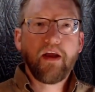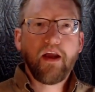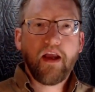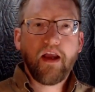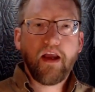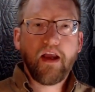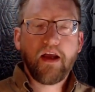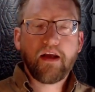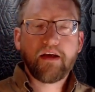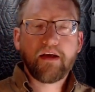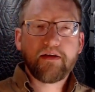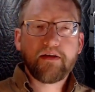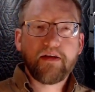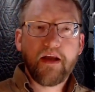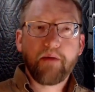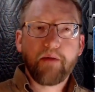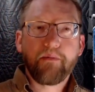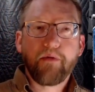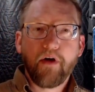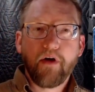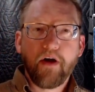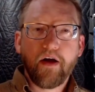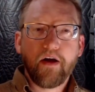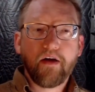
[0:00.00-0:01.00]
And
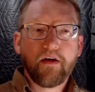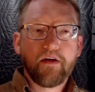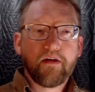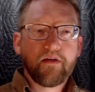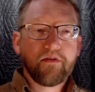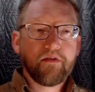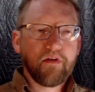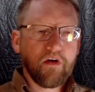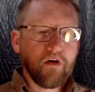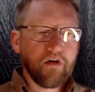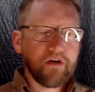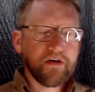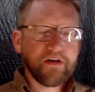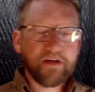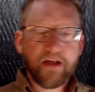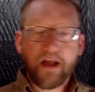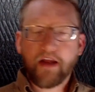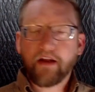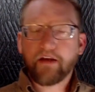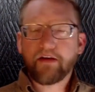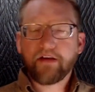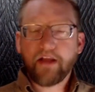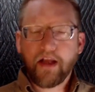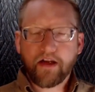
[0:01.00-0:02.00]

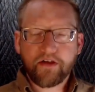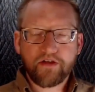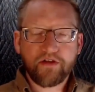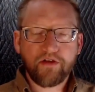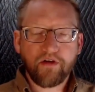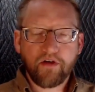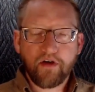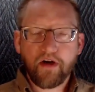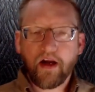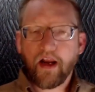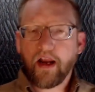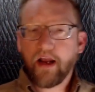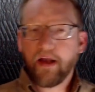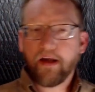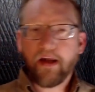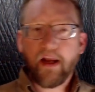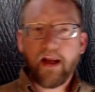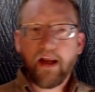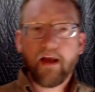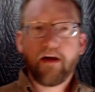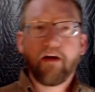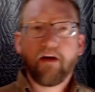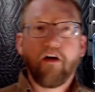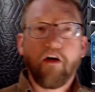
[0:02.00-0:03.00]
Dexter and
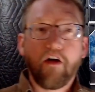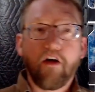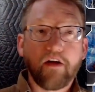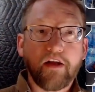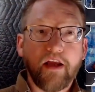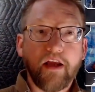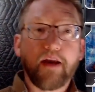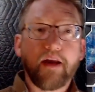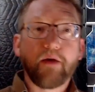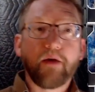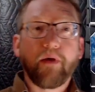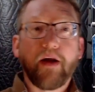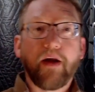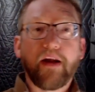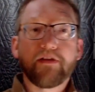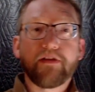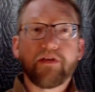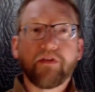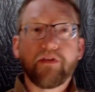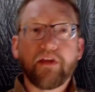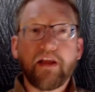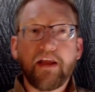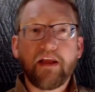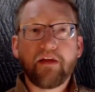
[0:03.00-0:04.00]
Hannah are getting ready
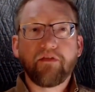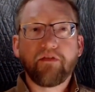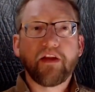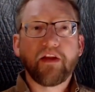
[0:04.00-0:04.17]
to leave.